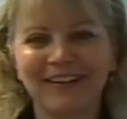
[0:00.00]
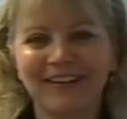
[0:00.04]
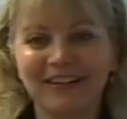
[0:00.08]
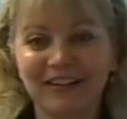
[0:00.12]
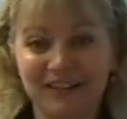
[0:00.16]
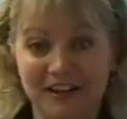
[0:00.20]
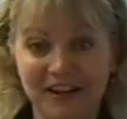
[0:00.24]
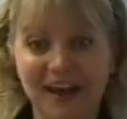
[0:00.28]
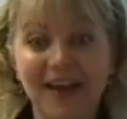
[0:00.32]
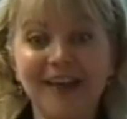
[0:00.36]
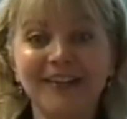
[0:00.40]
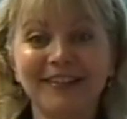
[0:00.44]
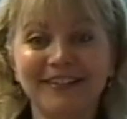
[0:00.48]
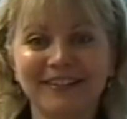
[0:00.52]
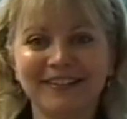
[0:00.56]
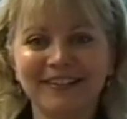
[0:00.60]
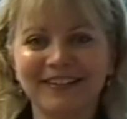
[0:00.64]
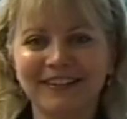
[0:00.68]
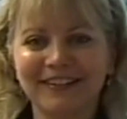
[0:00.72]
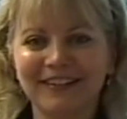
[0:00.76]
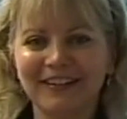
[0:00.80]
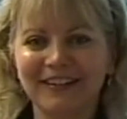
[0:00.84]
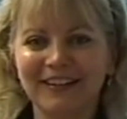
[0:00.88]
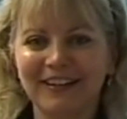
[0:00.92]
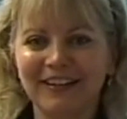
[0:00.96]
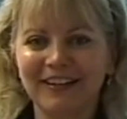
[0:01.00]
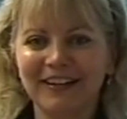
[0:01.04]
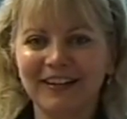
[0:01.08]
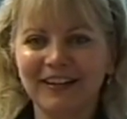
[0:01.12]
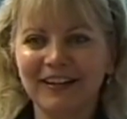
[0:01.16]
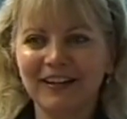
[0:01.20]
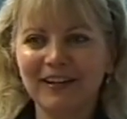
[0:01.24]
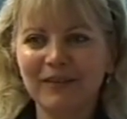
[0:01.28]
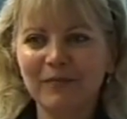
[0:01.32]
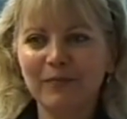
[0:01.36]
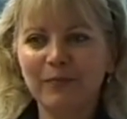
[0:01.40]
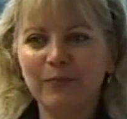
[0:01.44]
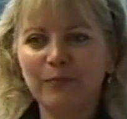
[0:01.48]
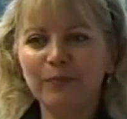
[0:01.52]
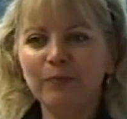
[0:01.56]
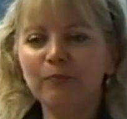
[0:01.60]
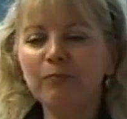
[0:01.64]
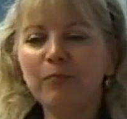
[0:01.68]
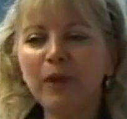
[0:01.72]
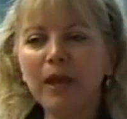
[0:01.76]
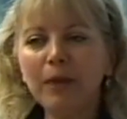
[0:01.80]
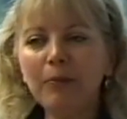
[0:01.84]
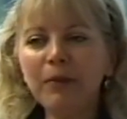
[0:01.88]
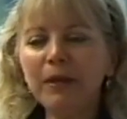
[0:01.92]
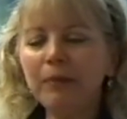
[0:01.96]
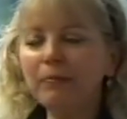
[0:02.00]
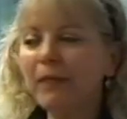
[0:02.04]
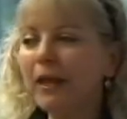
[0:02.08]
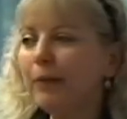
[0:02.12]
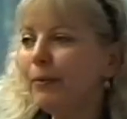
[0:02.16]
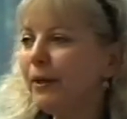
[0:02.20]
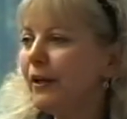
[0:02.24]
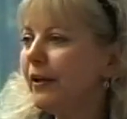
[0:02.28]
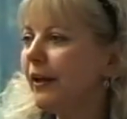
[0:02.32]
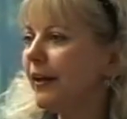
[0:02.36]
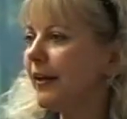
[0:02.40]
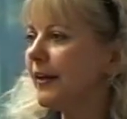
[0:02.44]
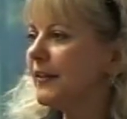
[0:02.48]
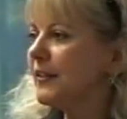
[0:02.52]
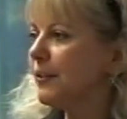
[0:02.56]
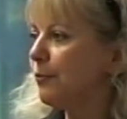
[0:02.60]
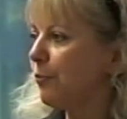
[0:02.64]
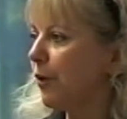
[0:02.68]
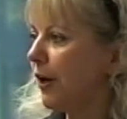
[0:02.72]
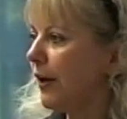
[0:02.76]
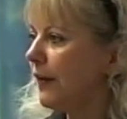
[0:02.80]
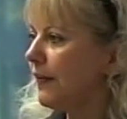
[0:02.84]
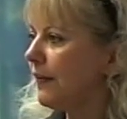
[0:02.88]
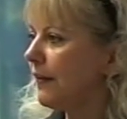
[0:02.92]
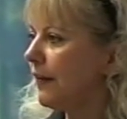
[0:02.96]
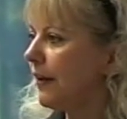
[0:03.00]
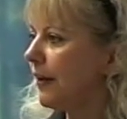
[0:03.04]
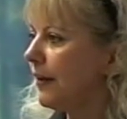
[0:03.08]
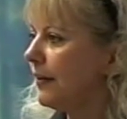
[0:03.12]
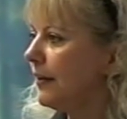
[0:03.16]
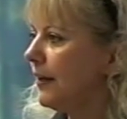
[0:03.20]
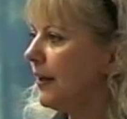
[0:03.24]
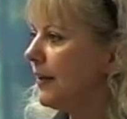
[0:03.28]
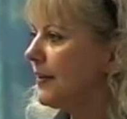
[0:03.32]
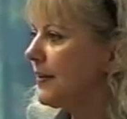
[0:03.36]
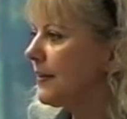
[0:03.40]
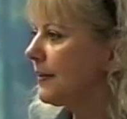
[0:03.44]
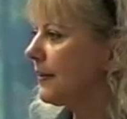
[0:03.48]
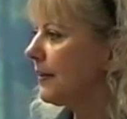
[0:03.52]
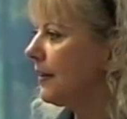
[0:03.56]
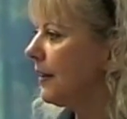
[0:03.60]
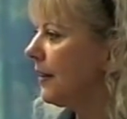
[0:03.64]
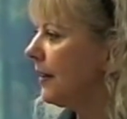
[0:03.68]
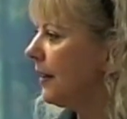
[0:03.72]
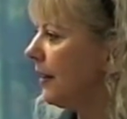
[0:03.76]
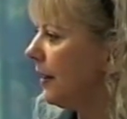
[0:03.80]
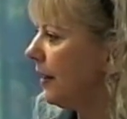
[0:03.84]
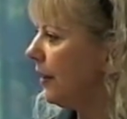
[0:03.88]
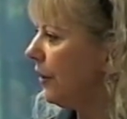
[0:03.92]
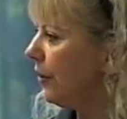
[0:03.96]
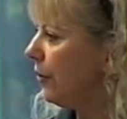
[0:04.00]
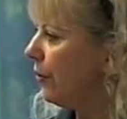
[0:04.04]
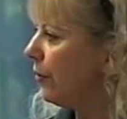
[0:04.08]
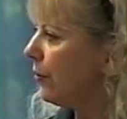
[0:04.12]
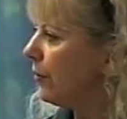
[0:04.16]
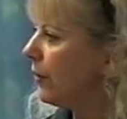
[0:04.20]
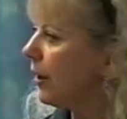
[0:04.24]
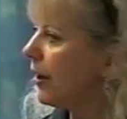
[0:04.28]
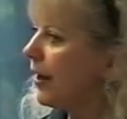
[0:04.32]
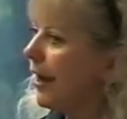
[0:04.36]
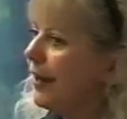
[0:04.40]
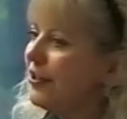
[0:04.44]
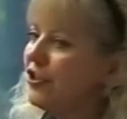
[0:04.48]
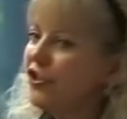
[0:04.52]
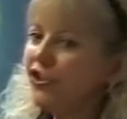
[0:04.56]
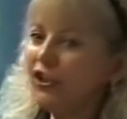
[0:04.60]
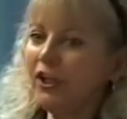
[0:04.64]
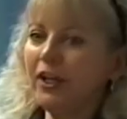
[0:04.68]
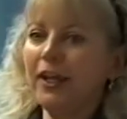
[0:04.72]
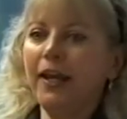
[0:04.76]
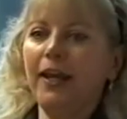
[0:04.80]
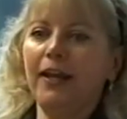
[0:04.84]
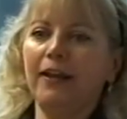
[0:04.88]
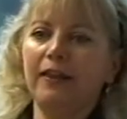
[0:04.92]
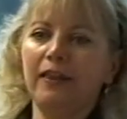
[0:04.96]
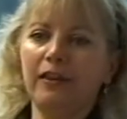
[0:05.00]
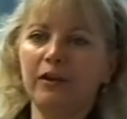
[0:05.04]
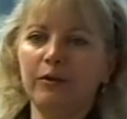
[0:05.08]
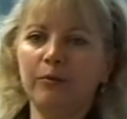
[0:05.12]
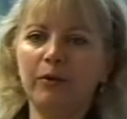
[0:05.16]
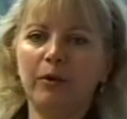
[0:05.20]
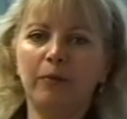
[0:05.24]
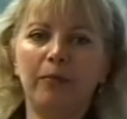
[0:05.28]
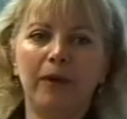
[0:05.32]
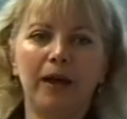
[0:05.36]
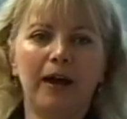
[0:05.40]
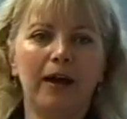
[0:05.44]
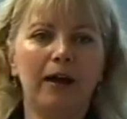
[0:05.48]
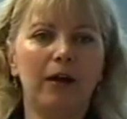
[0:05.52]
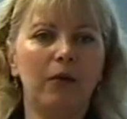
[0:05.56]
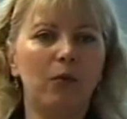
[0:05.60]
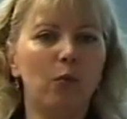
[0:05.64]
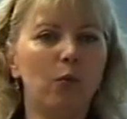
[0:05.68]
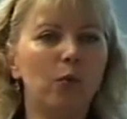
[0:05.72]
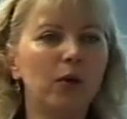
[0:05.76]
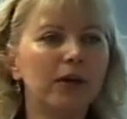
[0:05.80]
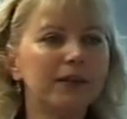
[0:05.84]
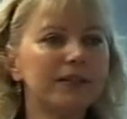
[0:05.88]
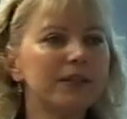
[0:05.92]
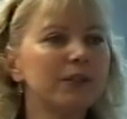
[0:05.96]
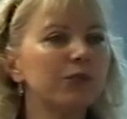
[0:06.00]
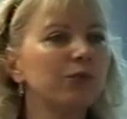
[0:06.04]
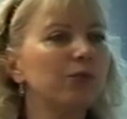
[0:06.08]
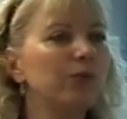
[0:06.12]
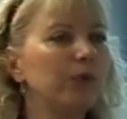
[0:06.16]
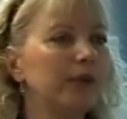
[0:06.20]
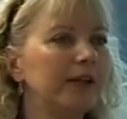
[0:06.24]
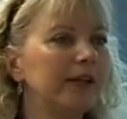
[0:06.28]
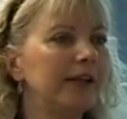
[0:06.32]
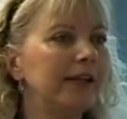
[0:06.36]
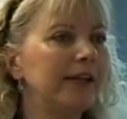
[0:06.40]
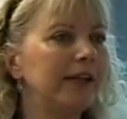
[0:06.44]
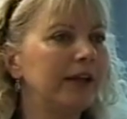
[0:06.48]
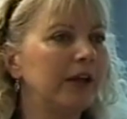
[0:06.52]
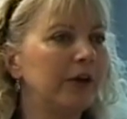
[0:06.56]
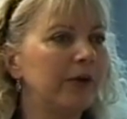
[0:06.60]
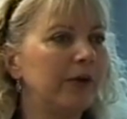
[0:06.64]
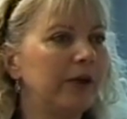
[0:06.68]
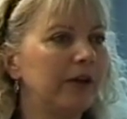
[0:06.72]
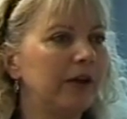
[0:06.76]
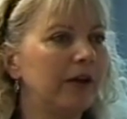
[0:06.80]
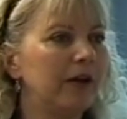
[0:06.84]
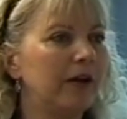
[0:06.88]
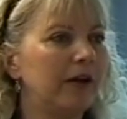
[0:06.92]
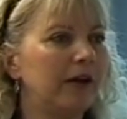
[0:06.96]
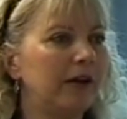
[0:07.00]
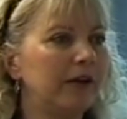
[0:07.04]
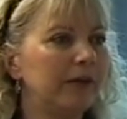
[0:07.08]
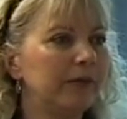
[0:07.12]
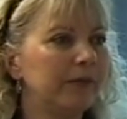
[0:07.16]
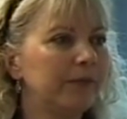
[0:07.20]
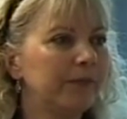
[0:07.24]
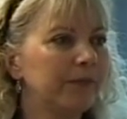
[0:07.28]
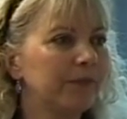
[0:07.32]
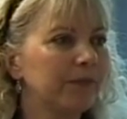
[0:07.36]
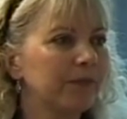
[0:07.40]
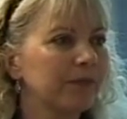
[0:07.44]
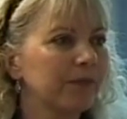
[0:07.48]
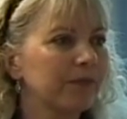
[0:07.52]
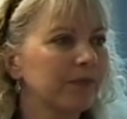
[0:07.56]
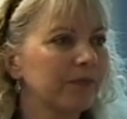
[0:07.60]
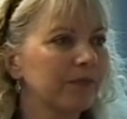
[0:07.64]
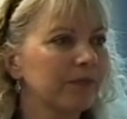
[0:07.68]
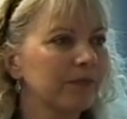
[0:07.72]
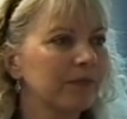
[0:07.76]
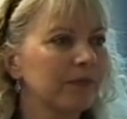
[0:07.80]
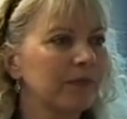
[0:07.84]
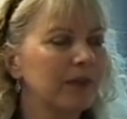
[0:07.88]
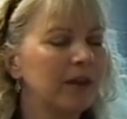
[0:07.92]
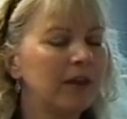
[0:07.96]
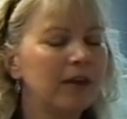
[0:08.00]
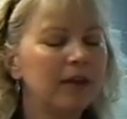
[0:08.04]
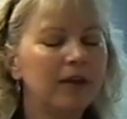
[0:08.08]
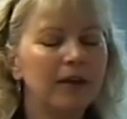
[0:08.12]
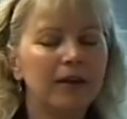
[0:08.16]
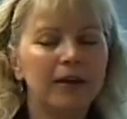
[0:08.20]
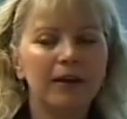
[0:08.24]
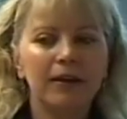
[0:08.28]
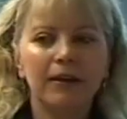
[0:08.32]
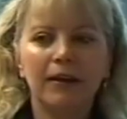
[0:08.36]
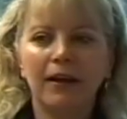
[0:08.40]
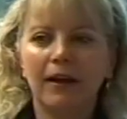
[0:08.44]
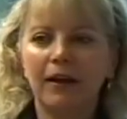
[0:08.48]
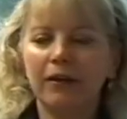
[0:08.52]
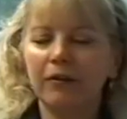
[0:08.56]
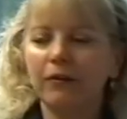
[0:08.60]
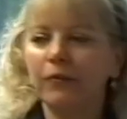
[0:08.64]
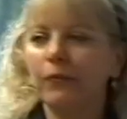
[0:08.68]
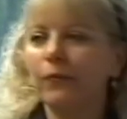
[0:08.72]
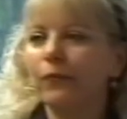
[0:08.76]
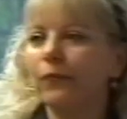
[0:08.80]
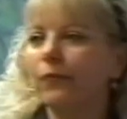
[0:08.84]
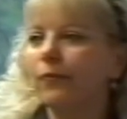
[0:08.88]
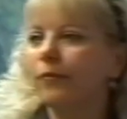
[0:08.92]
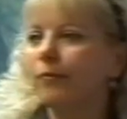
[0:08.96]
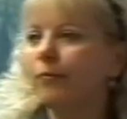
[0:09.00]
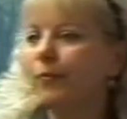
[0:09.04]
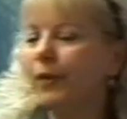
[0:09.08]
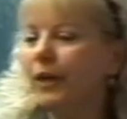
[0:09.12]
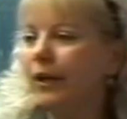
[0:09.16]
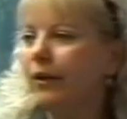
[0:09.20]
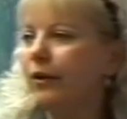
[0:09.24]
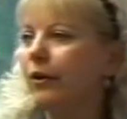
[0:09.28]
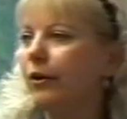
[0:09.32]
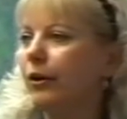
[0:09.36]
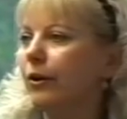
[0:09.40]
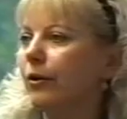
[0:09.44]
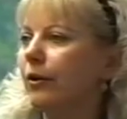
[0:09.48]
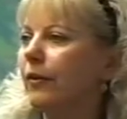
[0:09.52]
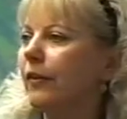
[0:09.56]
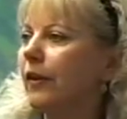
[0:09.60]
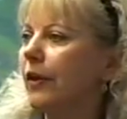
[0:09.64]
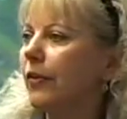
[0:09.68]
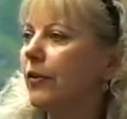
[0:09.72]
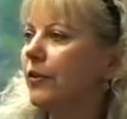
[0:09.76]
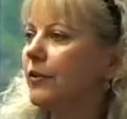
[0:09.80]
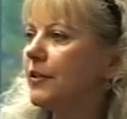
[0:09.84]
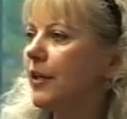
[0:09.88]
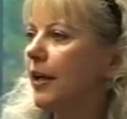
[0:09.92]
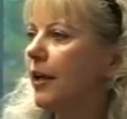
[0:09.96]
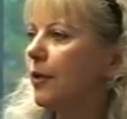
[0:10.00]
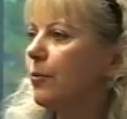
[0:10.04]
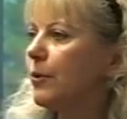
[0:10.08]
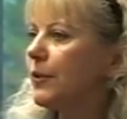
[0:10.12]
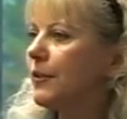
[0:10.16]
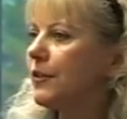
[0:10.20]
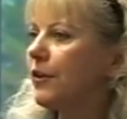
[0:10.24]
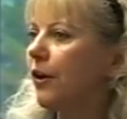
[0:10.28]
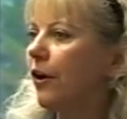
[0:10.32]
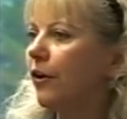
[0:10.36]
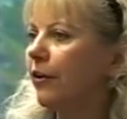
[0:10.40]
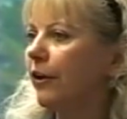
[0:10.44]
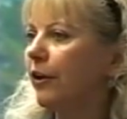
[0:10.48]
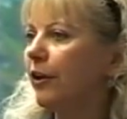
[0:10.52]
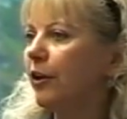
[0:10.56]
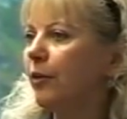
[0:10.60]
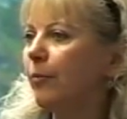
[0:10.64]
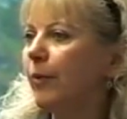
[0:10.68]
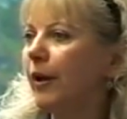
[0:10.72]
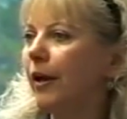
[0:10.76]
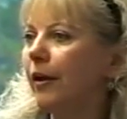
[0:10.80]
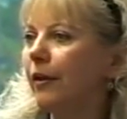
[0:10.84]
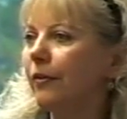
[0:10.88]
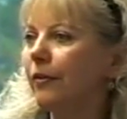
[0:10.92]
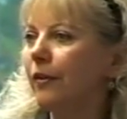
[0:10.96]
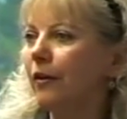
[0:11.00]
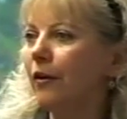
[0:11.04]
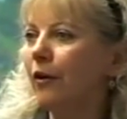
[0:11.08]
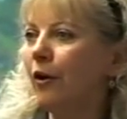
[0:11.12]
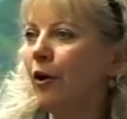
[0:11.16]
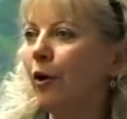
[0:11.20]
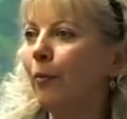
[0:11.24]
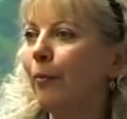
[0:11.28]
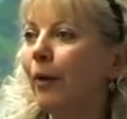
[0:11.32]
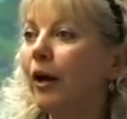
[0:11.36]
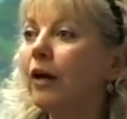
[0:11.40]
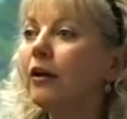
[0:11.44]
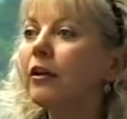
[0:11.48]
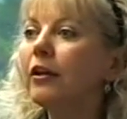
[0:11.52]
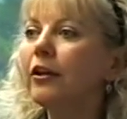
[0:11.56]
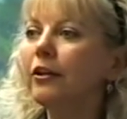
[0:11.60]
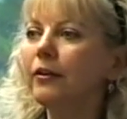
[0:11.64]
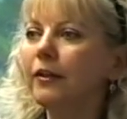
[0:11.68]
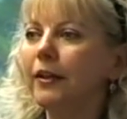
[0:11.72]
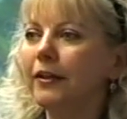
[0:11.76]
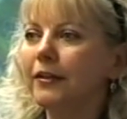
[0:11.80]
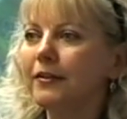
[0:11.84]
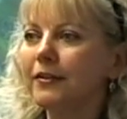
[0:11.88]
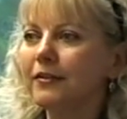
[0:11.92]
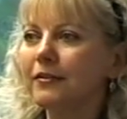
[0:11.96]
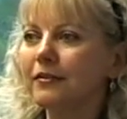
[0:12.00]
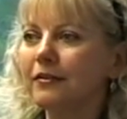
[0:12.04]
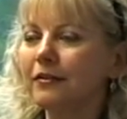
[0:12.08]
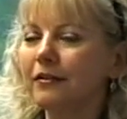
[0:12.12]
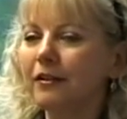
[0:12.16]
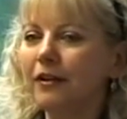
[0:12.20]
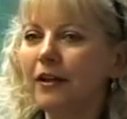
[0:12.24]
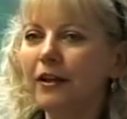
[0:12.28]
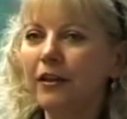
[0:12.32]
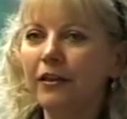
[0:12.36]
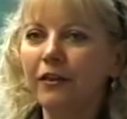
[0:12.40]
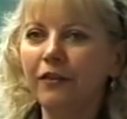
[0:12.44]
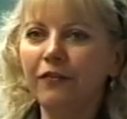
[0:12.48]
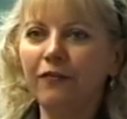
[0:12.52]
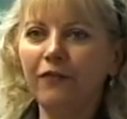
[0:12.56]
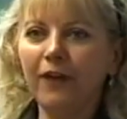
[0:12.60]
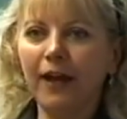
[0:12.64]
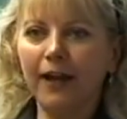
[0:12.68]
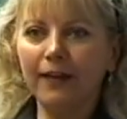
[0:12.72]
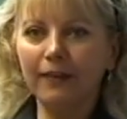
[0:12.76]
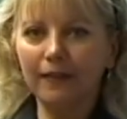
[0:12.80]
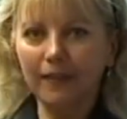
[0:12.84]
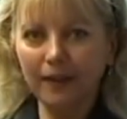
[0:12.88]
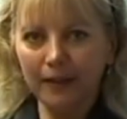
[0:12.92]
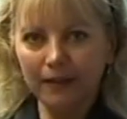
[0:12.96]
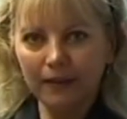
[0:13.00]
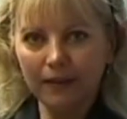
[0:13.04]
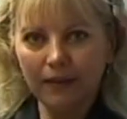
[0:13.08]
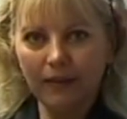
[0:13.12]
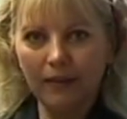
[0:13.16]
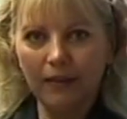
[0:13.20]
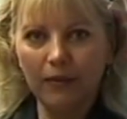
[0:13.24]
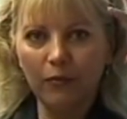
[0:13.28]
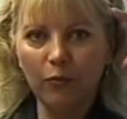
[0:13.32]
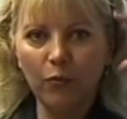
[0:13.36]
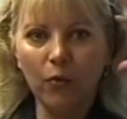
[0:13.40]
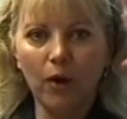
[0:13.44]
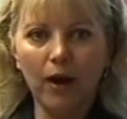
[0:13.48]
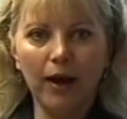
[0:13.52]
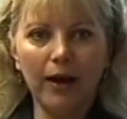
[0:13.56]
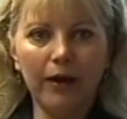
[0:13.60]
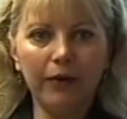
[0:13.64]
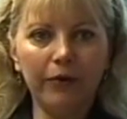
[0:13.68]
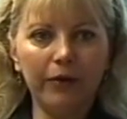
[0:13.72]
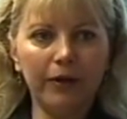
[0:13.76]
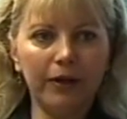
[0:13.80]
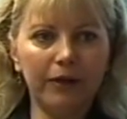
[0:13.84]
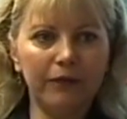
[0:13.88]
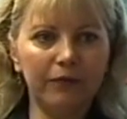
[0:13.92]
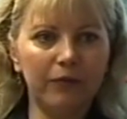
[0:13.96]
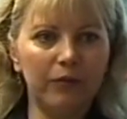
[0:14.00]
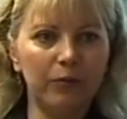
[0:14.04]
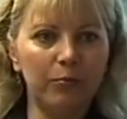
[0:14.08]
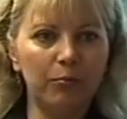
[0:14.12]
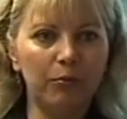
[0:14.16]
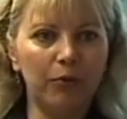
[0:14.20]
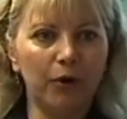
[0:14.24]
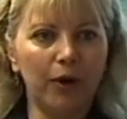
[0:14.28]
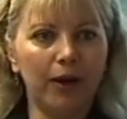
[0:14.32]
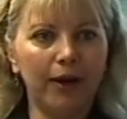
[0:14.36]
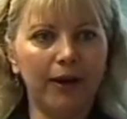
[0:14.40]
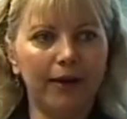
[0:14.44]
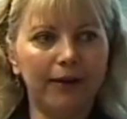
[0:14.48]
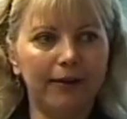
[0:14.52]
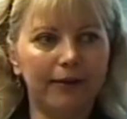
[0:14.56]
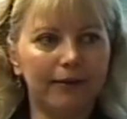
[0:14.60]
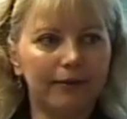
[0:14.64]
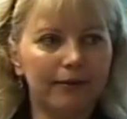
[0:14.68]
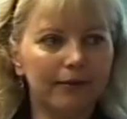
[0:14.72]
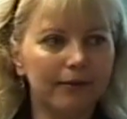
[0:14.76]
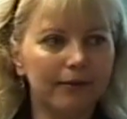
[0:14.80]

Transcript: Yes? Maybe not expressly, unless you educate them about what's really going on. Now, Peter, the other day, was talking about the homunculus, the fact that the wiring of the brain